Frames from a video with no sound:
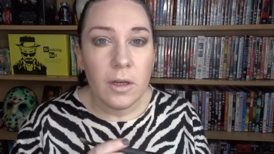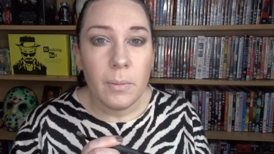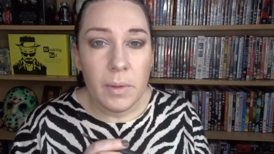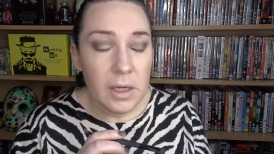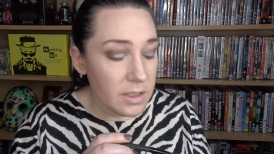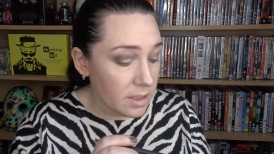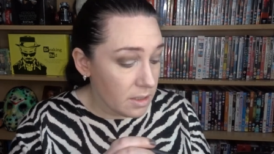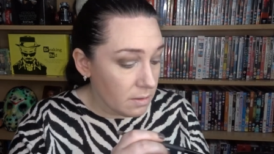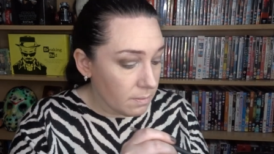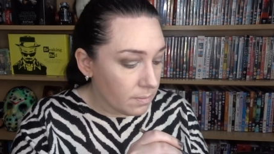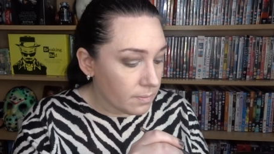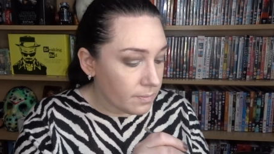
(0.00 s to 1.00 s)

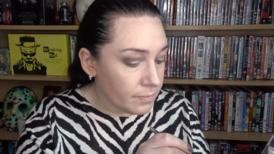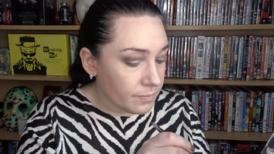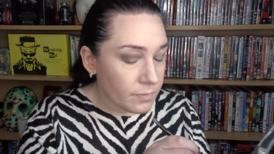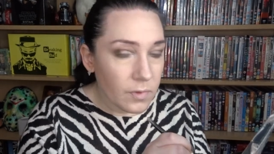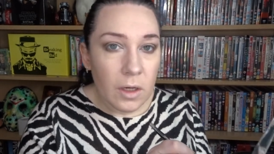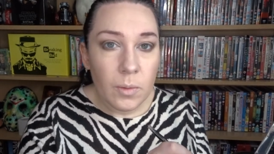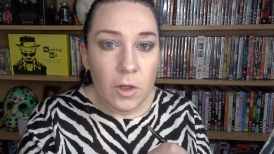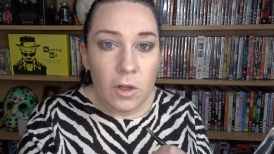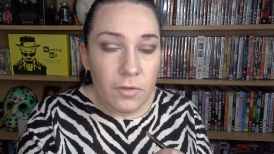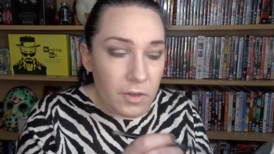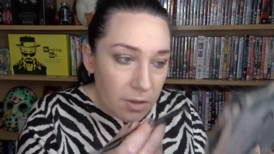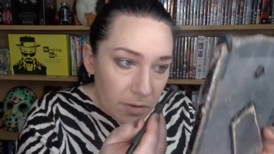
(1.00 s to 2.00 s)
amazing. I would
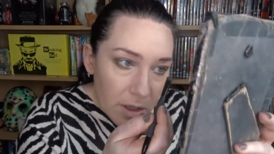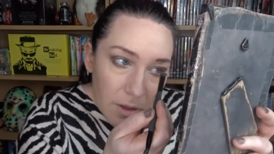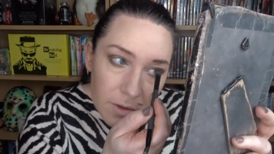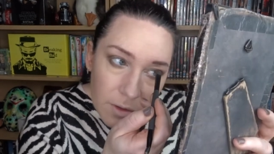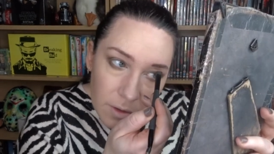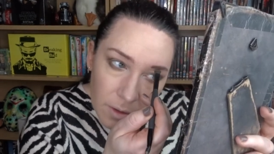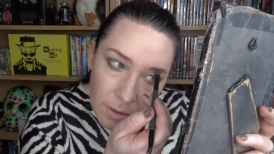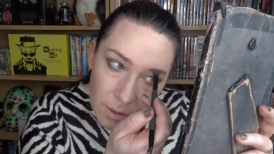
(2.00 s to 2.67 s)
love to have that done,